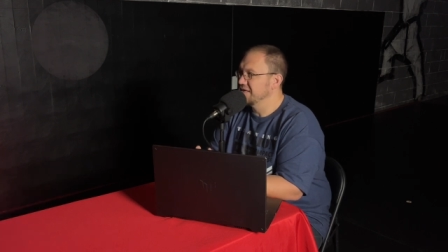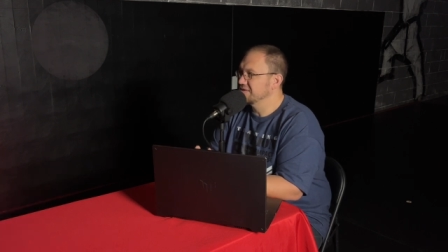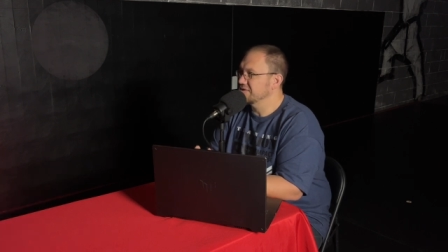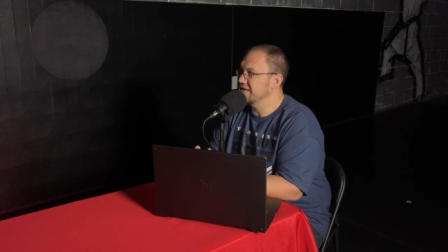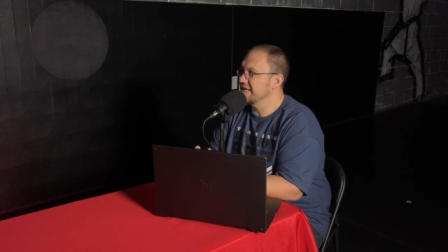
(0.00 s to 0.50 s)

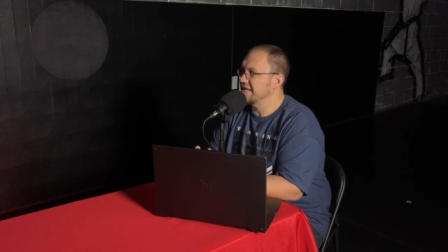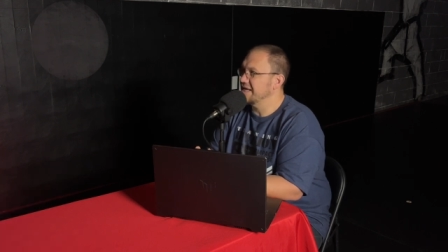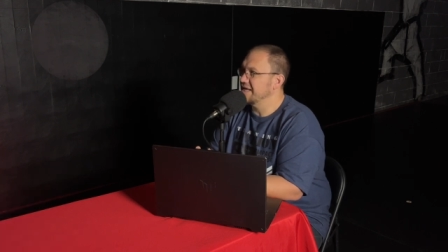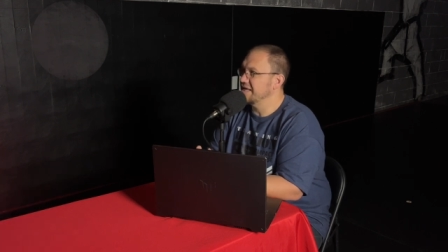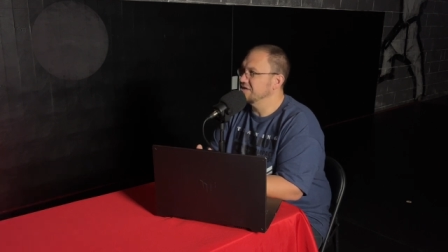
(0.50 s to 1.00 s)
So, kind of
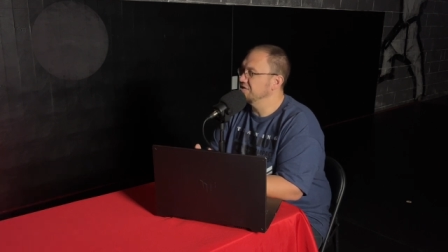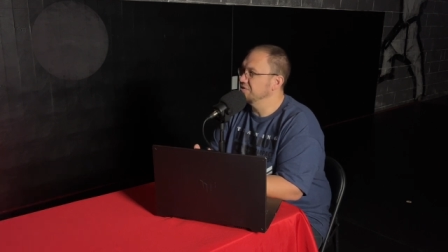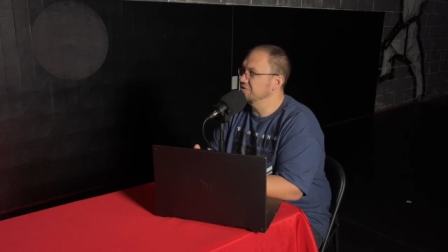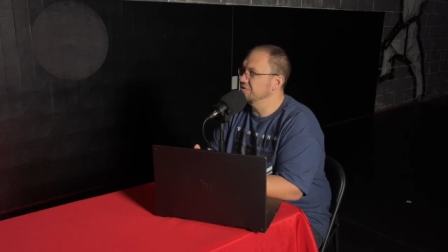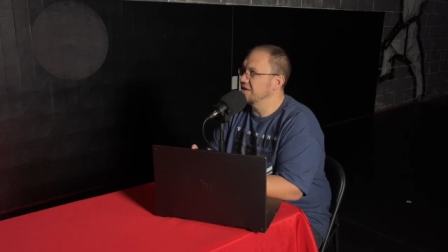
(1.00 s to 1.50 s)
getting
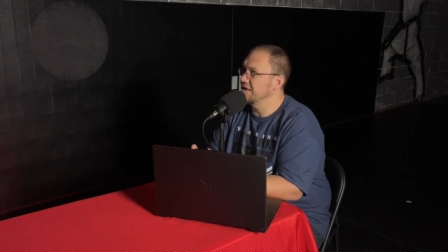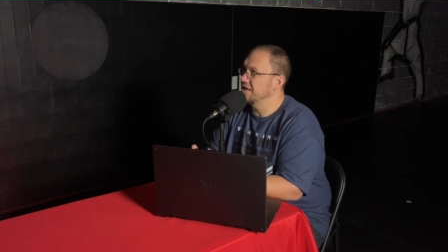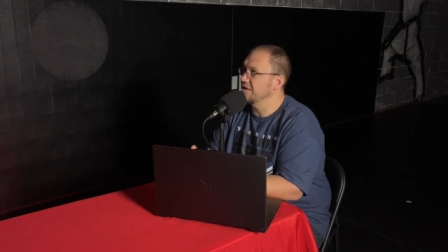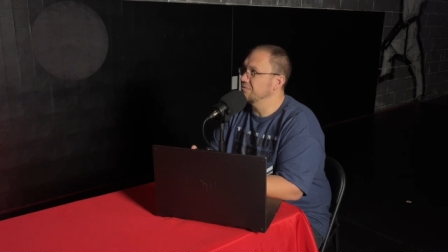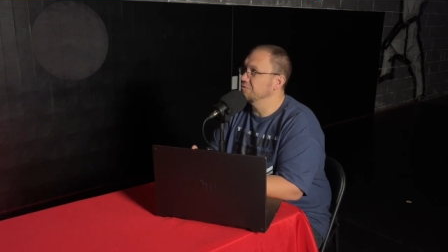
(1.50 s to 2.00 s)
into
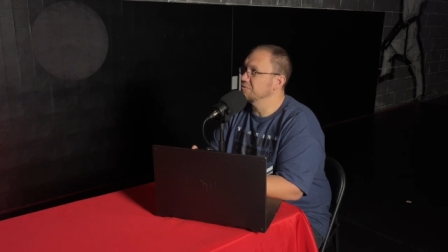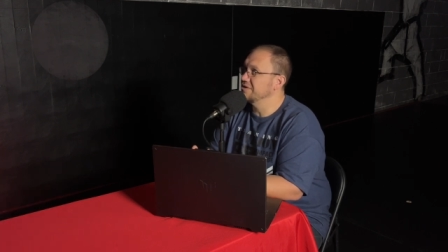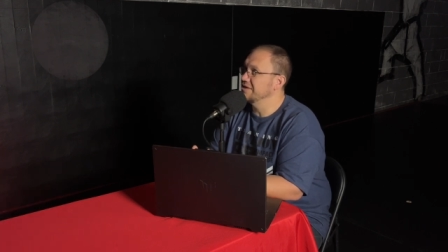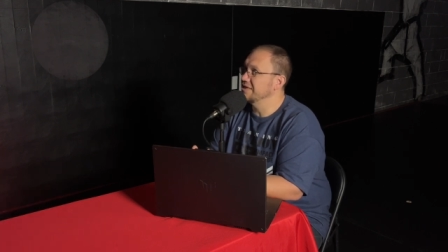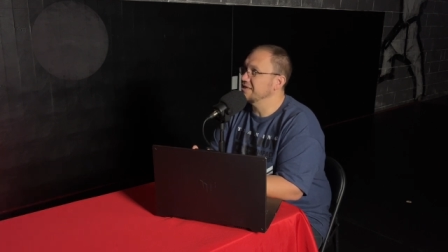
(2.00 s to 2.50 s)
uh, a room
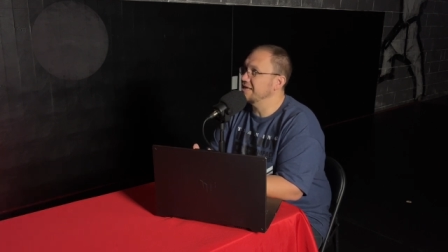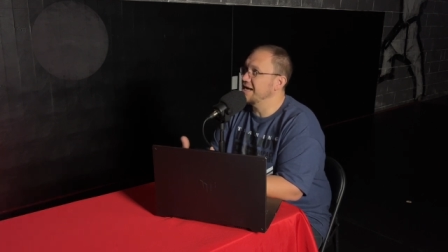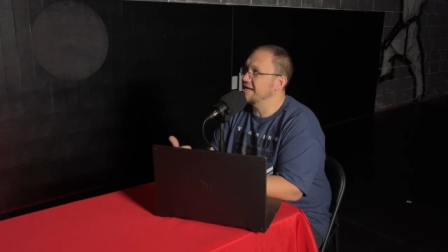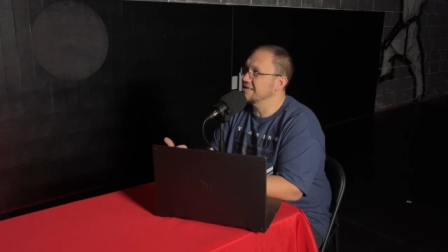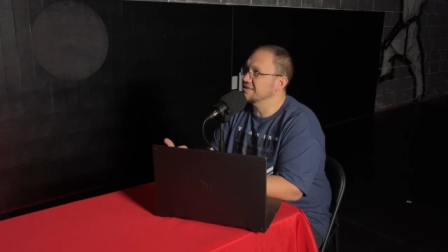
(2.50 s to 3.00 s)
clearing
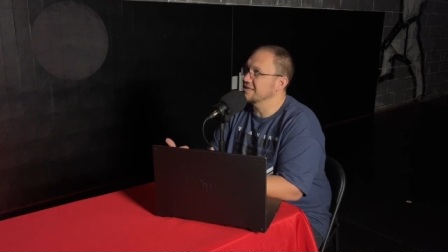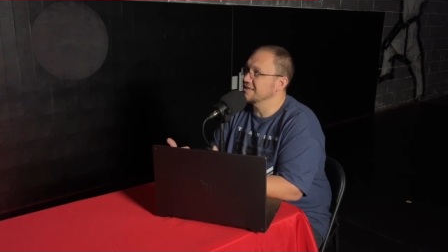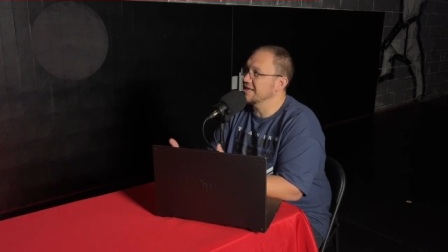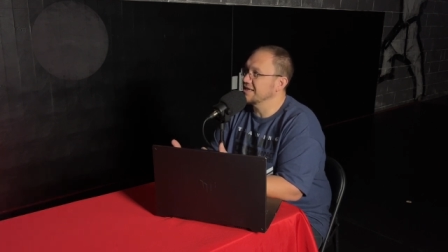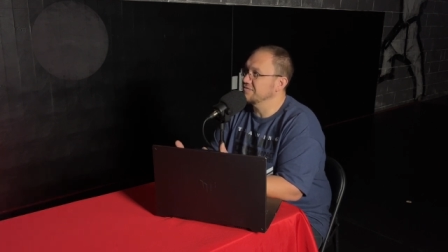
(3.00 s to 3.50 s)
class
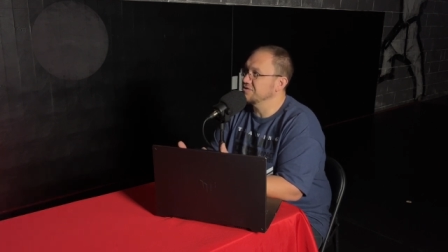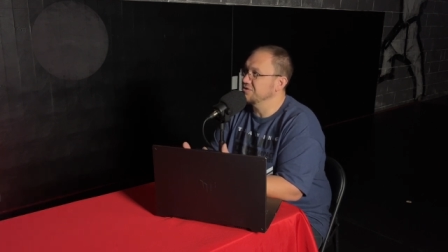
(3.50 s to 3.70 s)
and kind of